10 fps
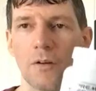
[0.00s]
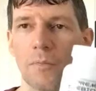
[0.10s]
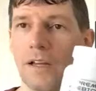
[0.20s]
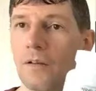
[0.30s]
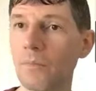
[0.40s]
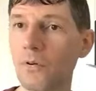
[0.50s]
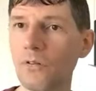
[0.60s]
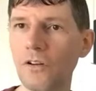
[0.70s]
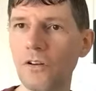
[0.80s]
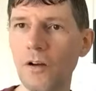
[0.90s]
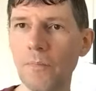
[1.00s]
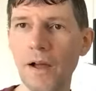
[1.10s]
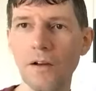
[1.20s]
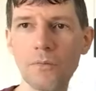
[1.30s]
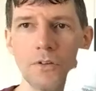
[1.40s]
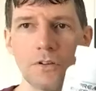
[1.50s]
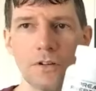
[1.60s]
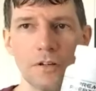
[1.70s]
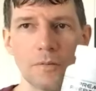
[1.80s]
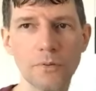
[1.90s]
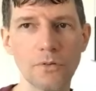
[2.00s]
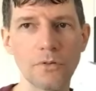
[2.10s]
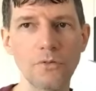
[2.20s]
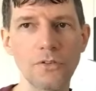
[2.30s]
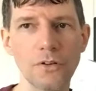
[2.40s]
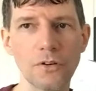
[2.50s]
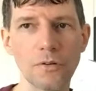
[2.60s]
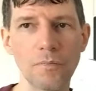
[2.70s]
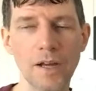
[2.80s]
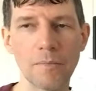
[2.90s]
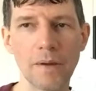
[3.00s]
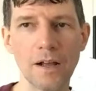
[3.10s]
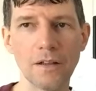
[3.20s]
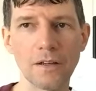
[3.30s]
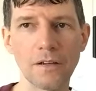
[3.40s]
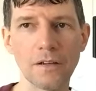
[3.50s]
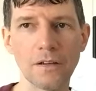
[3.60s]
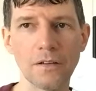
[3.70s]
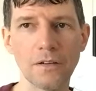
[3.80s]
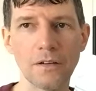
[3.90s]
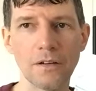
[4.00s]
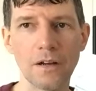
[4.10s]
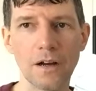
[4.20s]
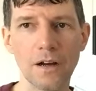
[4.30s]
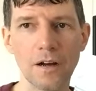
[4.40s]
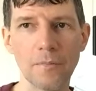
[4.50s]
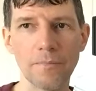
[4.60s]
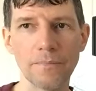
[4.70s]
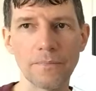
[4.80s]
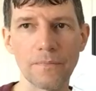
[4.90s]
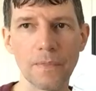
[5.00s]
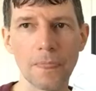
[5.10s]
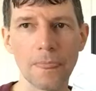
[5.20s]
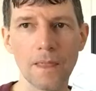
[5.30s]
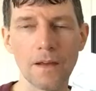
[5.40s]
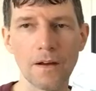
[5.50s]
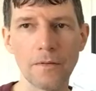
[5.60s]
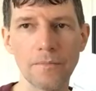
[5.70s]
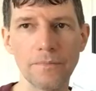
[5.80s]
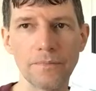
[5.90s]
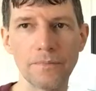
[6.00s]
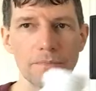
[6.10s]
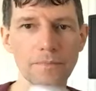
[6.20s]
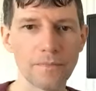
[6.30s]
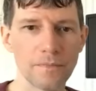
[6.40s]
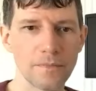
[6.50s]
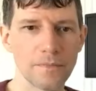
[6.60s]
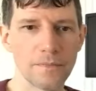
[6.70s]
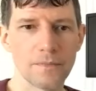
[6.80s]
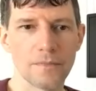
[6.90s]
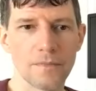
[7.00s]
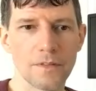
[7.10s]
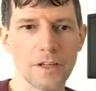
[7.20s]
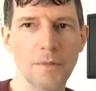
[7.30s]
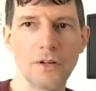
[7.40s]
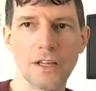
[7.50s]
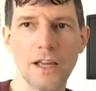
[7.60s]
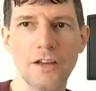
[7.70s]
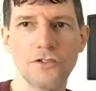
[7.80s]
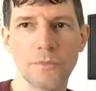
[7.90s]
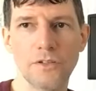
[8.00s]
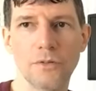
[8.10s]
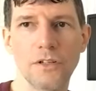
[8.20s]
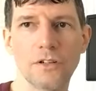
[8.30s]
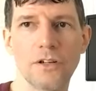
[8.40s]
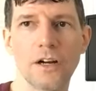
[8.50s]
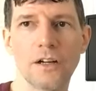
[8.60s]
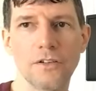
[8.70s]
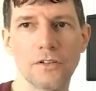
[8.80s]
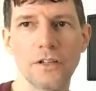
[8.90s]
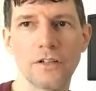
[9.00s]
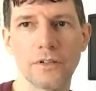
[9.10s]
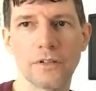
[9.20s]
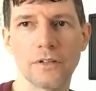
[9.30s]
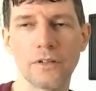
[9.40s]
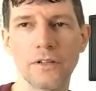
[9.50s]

Now, by improving your gut biome, you're going to improve your metabolic um, um, communication between your gut and your liver.